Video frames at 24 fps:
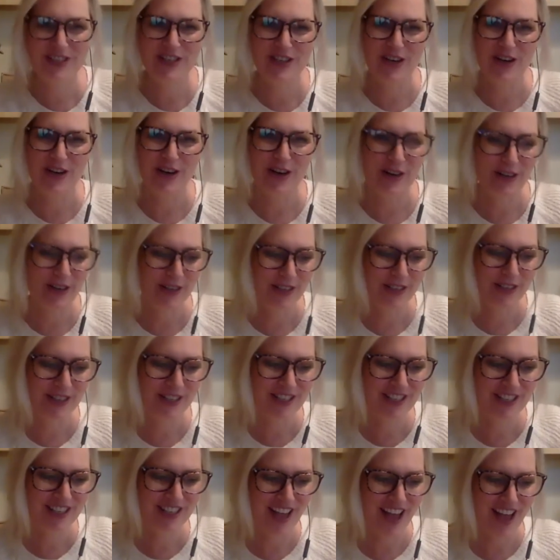
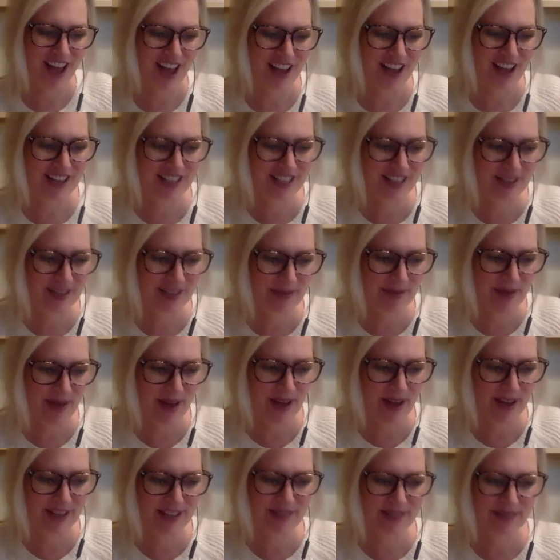Charles. Awesome,
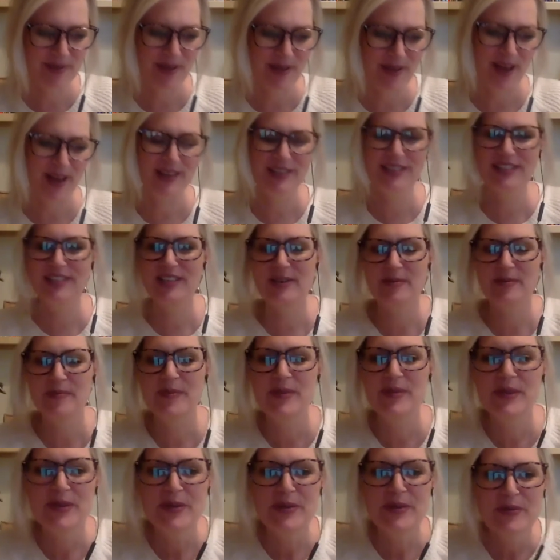awesome, awesome.
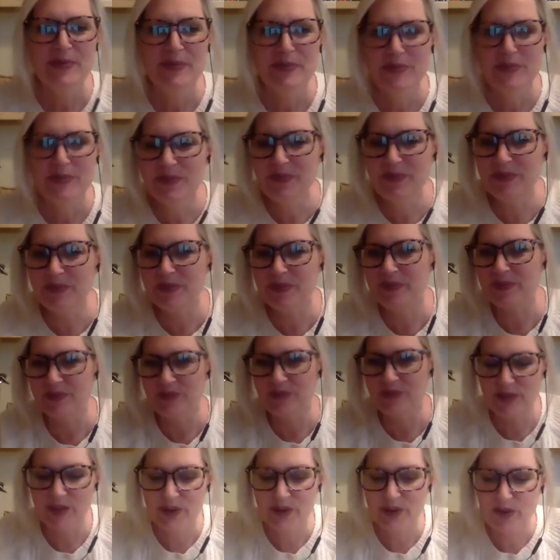
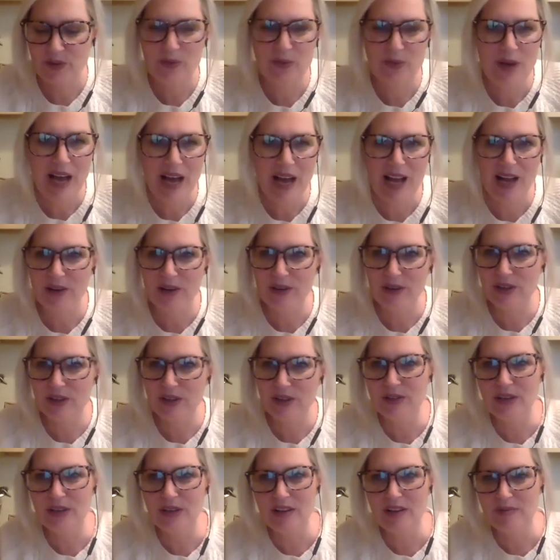Wow,
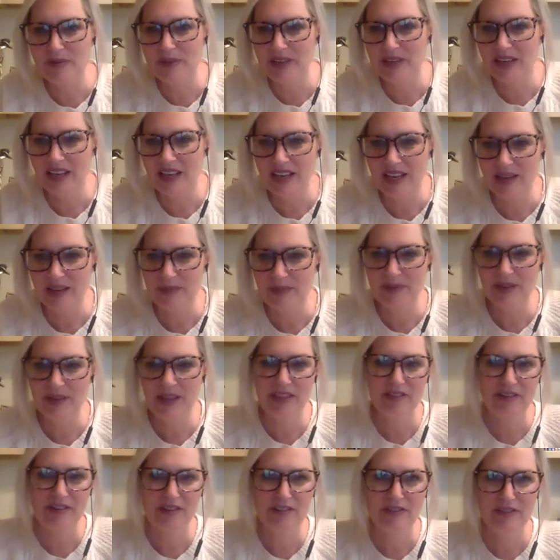you have been a
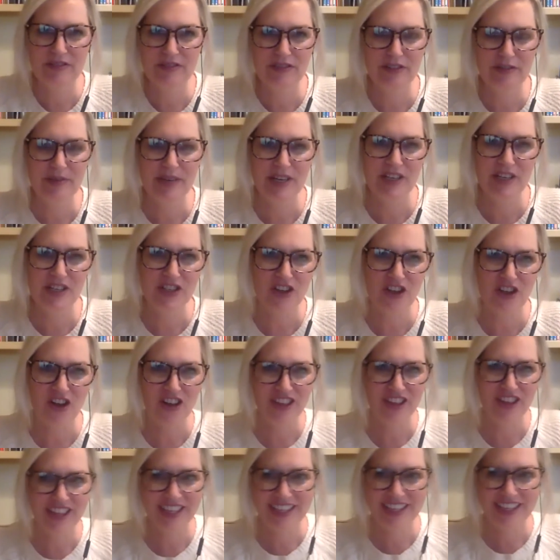plethora of information on
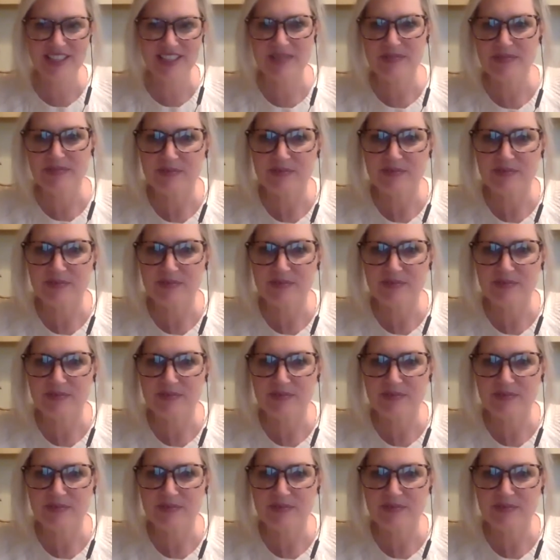this.